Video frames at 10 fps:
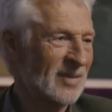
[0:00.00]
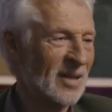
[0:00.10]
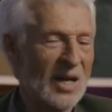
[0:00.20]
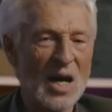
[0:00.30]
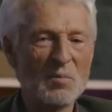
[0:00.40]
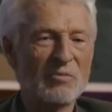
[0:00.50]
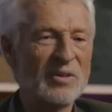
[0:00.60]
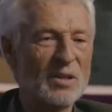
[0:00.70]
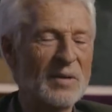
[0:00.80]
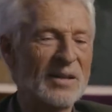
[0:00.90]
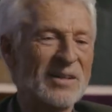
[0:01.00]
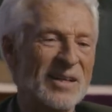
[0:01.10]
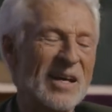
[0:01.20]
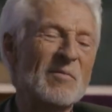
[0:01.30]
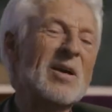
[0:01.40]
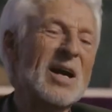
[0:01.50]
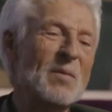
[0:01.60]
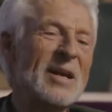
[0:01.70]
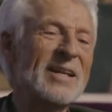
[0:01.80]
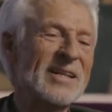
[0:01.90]
Uh, I'm a fundamentalist. I'm,
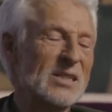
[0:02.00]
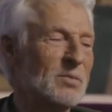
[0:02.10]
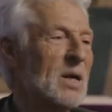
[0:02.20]
I'm, an atheist,